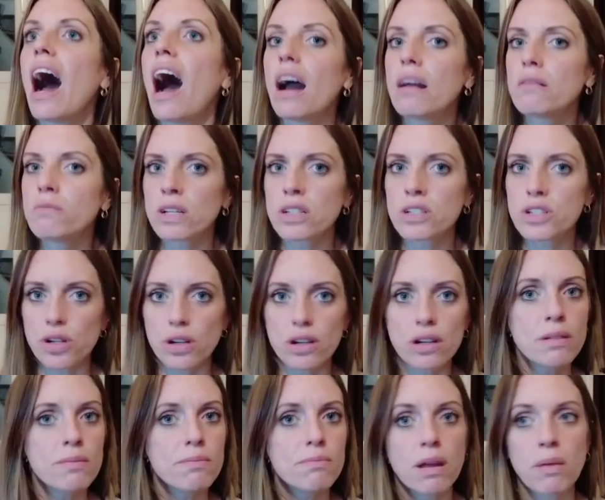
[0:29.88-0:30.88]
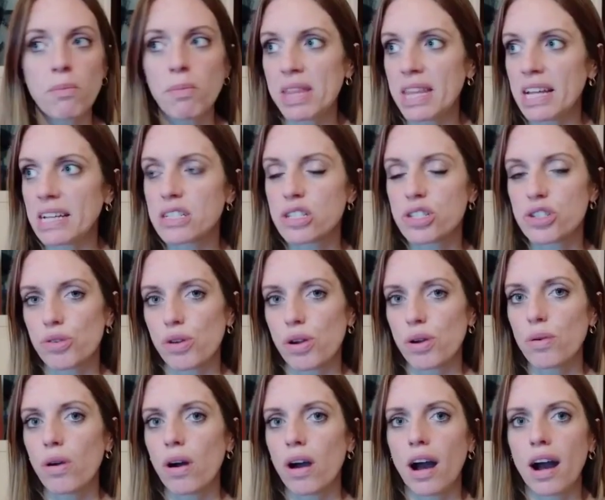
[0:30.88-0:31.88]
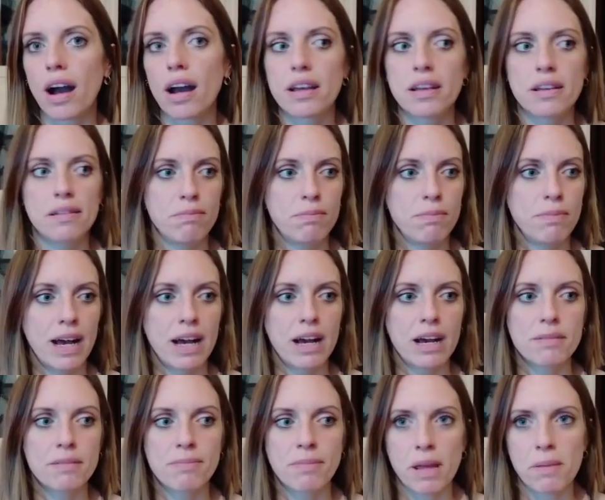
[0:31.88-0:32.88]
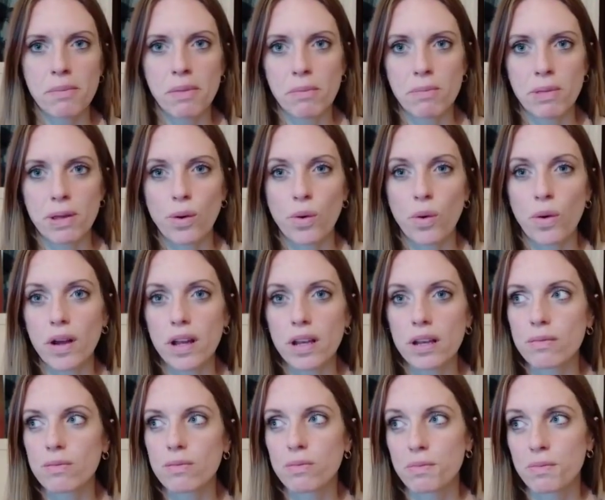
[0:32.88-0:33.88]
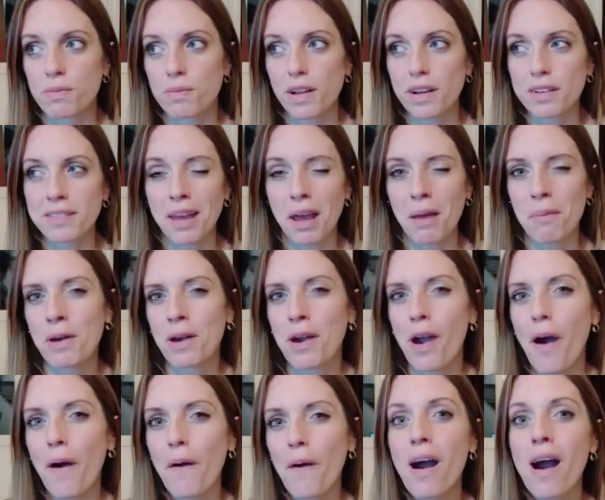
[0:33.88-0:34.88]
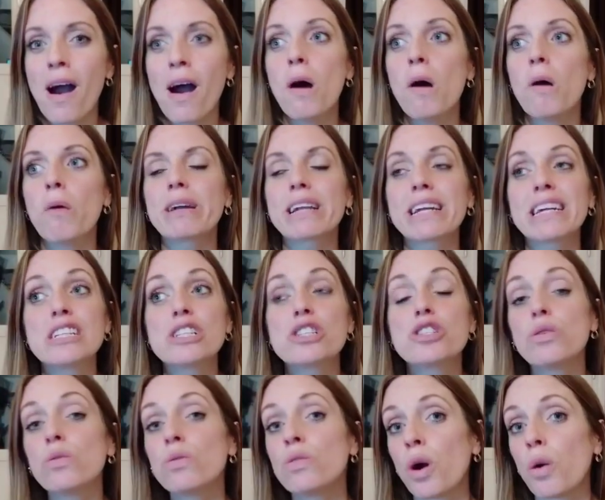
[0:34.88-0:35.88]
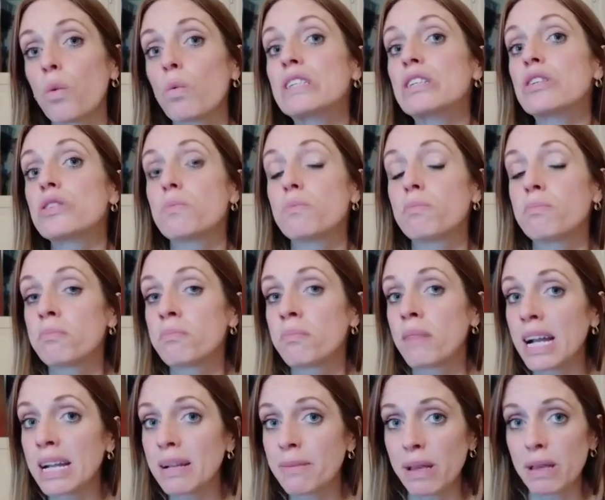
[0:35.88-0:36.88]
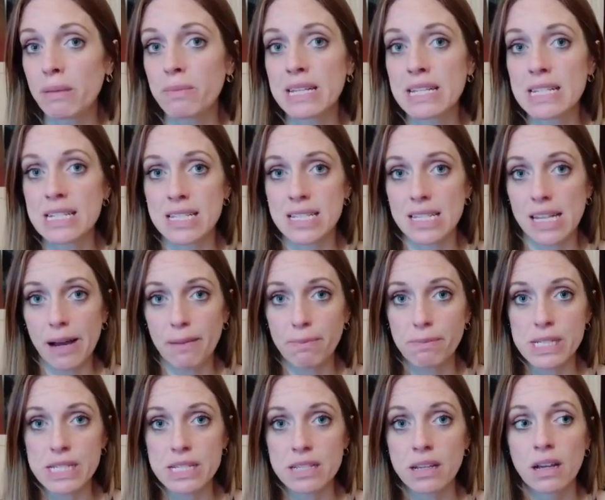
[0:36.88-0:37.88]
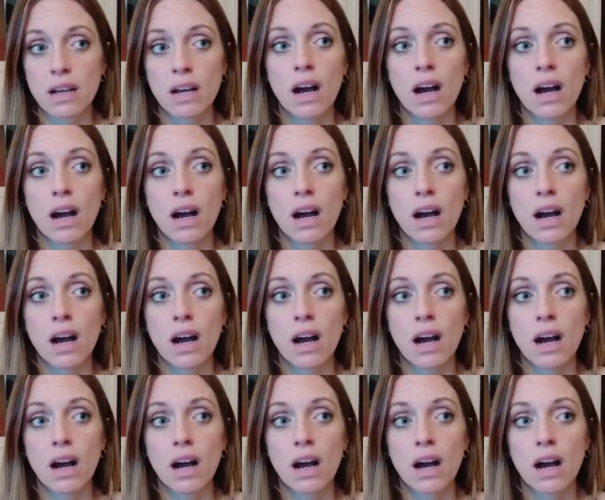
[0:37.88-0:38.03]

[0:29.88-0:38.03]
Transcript: I'm not sure. Maybe that's true. I had my baby quite a long time ago, but I do know when my baby slept,